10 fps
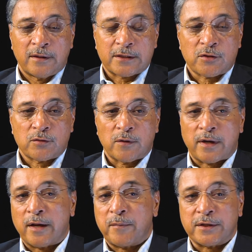Let's go to
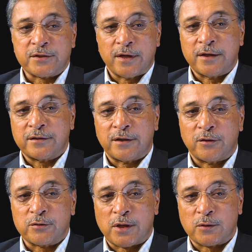our neighbouring state,
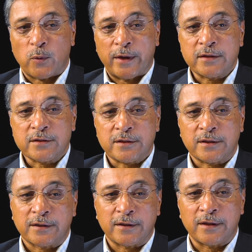New South
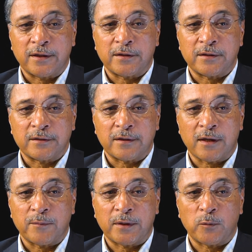Wales. The
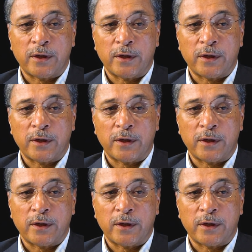coming